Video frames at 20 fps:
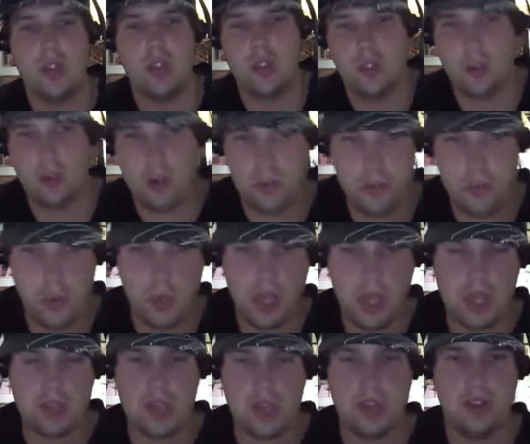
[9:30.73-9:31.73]
3rd
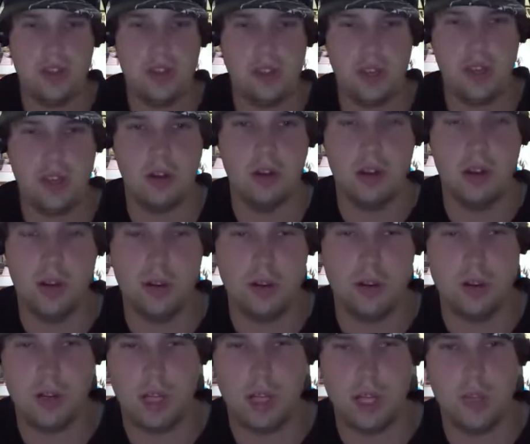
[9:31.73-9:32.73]
place. I think the Carolina
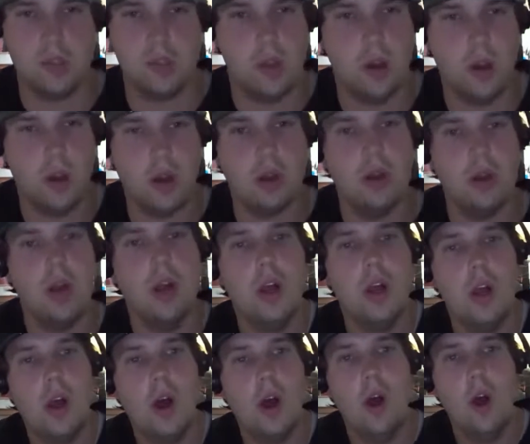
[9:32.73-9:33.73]
Hurricanes are
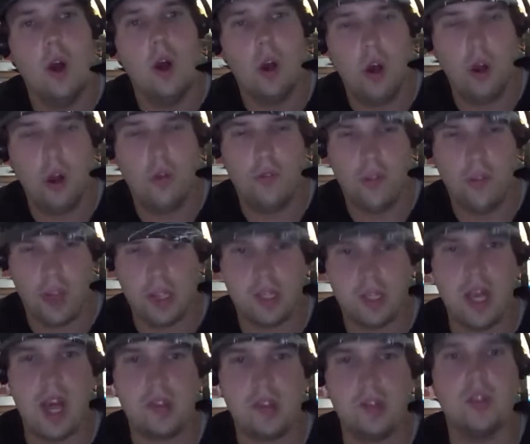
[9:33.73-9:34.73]
a
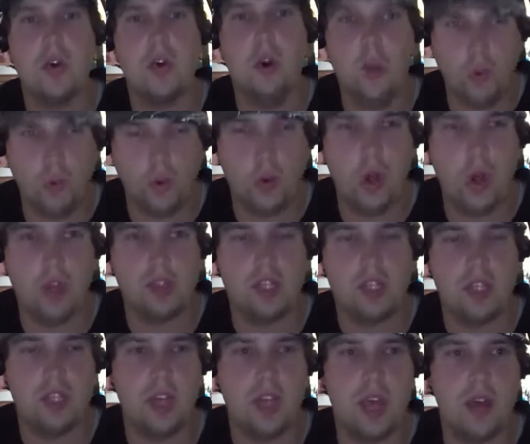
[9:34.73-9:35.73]
fantastic overall
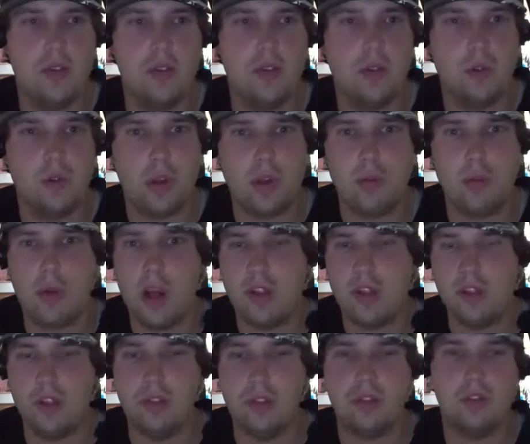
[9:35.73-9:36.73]
team. They have a great
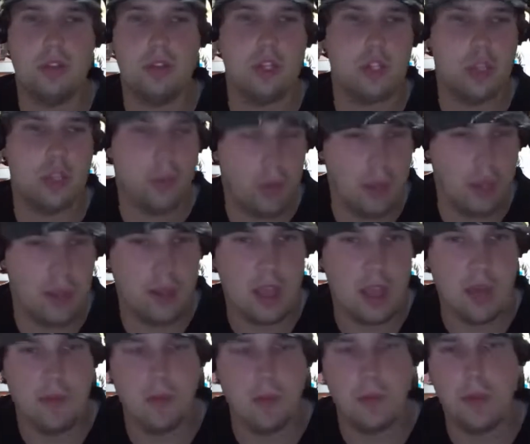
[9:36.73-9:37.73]
roster, especially the one that
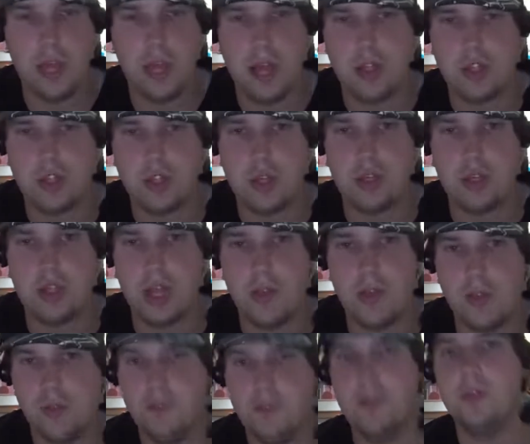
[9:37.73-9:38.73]
came from last year. They
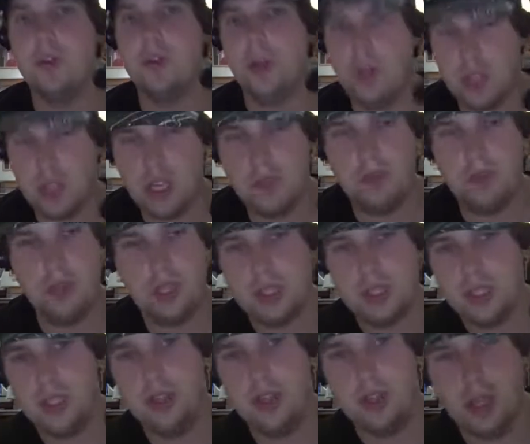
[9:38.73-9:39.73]
have a few young key
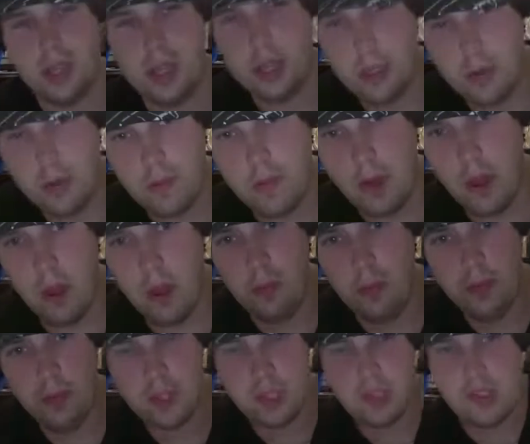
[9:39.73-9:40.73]
pieces that they need to
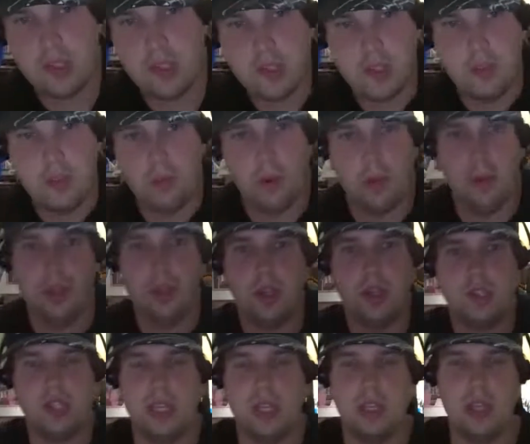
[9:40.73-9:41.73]
develop, but this is a really
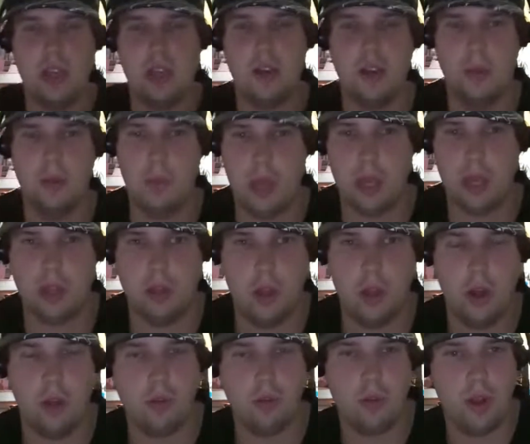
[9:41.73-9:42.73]
good team that could make a
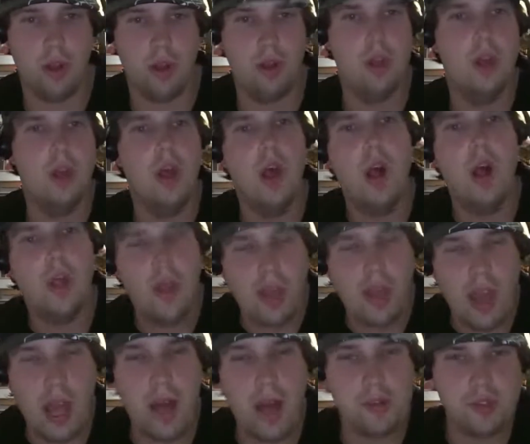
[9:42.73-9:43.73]
long run. They
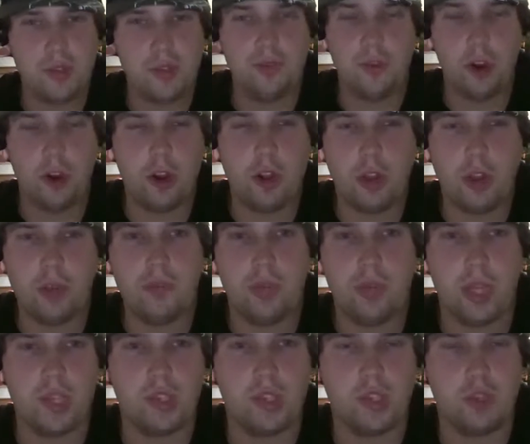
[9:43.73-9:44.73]
have some very good
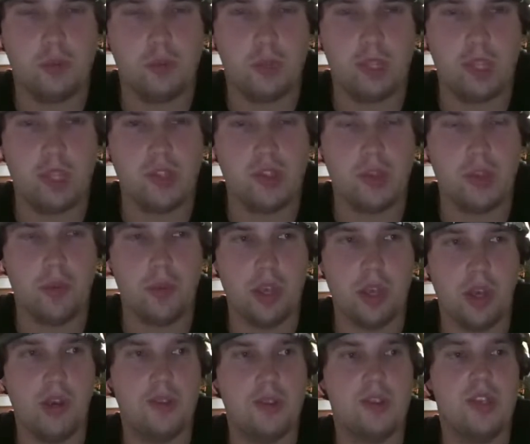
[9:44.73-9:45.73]
pieces, but this could
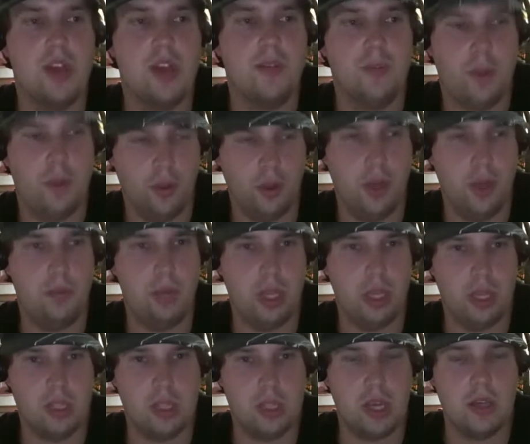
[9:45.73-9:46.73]
be definitely a big
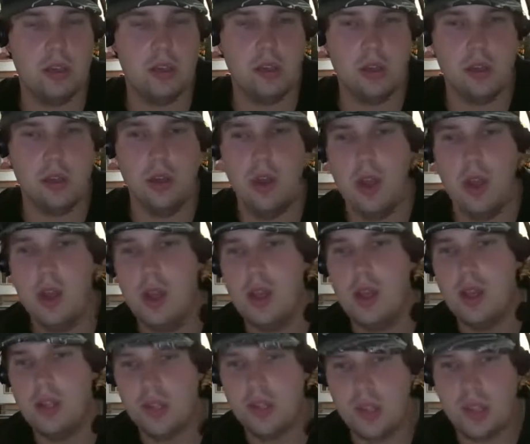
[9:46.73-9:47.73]
contender.
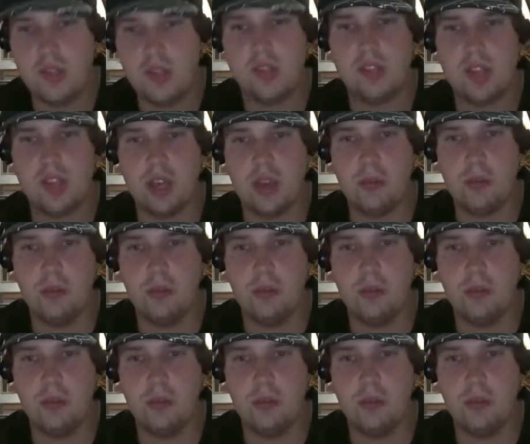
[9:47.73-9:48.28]
In 2nd